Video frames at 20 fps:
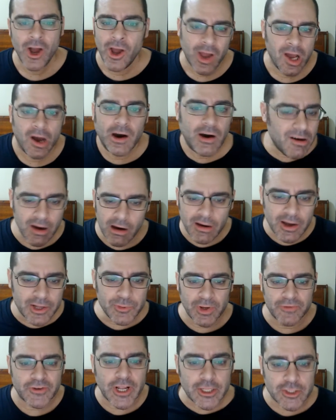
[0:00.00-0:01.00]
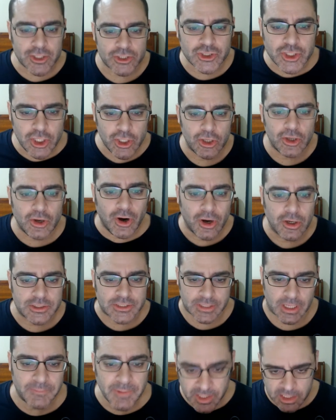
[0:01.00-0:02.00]
Oh, and we've got the CEOs.
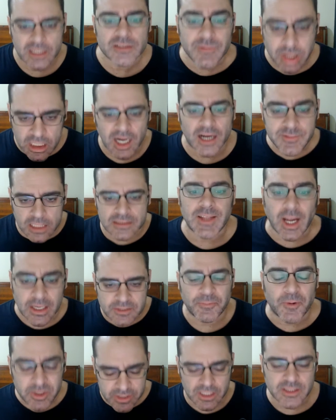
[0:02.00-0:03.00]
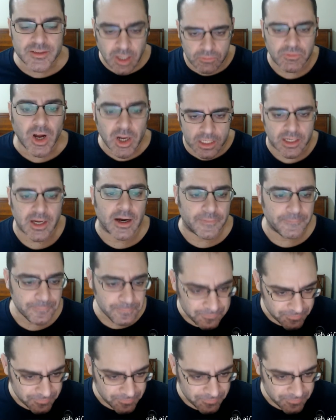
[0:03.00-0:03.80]
They make 300 times more than the worker.